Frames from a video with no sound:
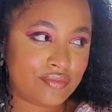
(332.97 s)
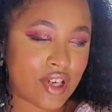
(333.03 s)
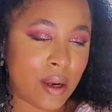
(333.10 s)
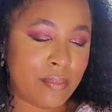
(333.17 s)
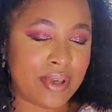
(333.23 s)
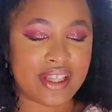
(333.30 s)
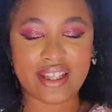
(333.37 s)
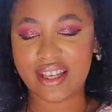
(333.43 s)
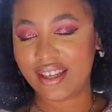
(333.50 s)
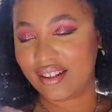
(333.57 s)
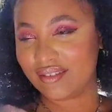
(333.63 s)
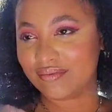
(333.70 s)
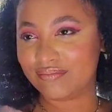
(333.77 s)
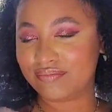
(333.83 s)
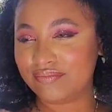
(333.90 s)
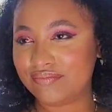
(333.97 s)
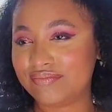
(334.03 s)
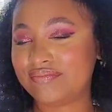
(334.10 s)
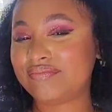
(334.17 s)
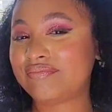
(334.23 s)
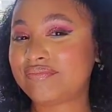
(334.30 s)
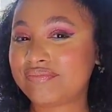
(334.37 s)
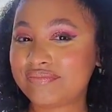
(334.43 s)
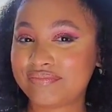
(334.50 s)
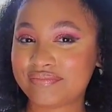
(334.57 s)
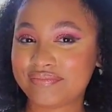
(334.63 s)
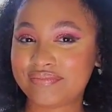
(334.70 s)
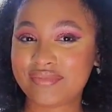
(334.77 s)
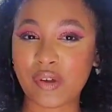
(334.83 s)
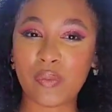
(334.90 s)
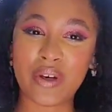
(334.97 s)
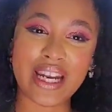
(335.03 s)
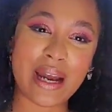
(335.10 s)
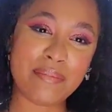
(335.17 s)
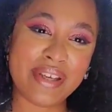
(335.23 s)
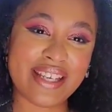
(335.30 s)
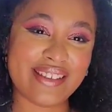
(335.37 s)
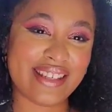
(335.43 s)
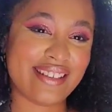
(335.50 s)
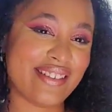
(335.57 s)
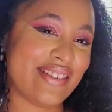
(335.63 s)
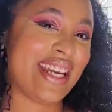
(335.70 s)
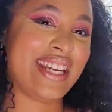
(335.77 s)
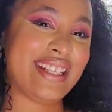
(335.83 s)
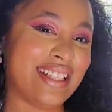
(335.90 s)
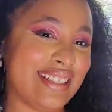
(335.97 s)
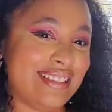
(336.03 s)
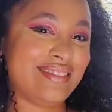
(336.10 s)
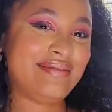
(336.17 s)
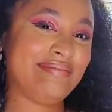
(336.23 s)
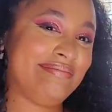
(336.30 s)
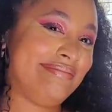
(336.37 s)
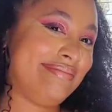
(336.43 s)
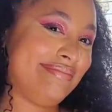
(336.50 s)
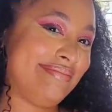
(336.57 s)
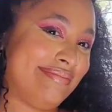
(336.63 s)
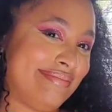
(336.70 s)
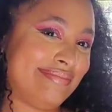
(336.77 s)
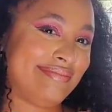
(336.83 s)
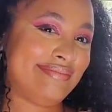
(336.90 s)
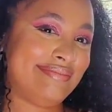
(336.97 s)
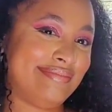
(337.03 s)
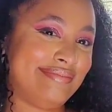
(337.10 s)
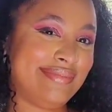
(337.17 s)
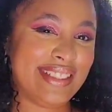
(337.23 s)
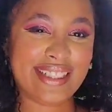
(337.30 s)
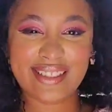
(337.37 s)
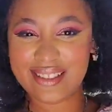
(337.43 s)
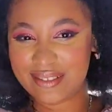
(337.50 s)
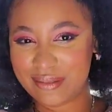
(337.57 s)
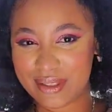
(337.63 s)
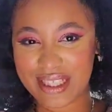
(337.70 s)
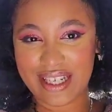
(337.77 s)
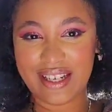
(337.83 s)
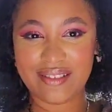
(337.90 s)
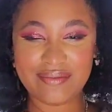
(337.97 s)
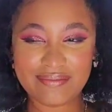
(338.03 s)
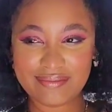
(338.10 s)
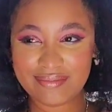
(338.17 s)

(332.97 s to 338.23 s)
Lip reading: But then, would I be as entertaining? You know what I'm saying?